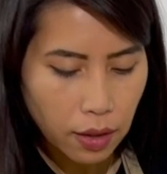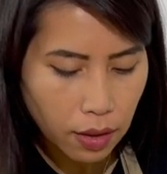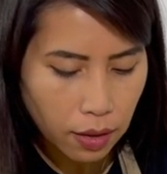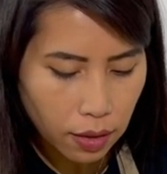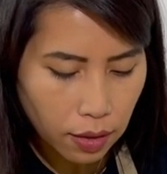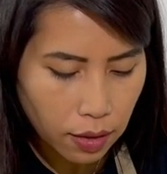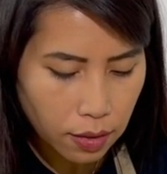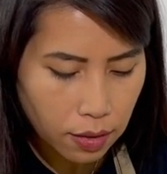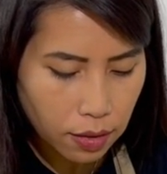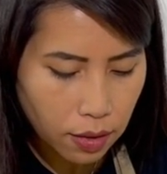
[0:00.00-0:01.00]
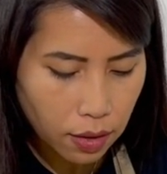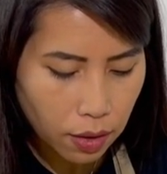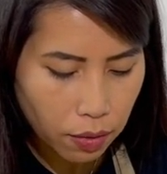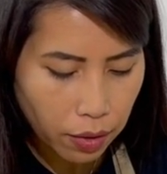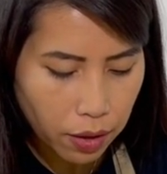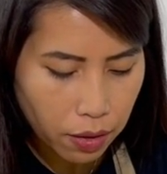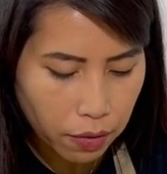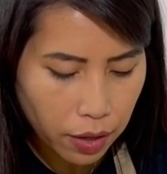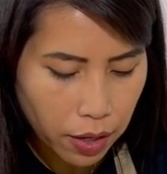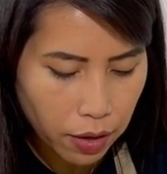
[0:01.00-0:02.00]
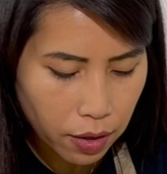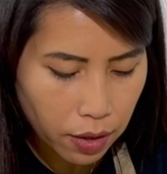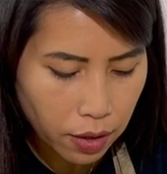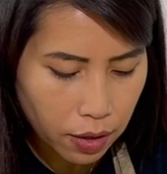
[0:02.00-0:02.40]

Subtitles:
And then this is going to go right over here.